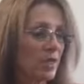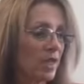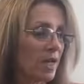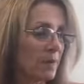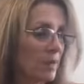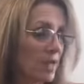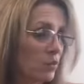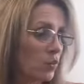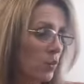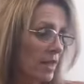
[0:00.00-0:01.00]

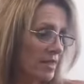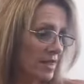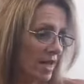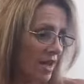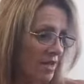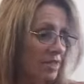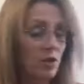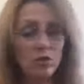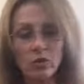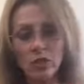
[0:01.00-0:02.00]
And with that,
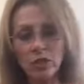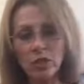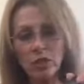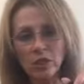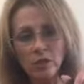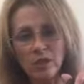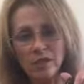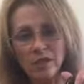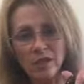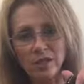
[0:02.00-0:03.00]
you can cook with
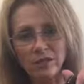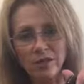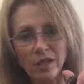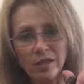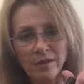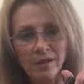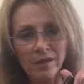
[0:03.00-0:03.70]
this too, right?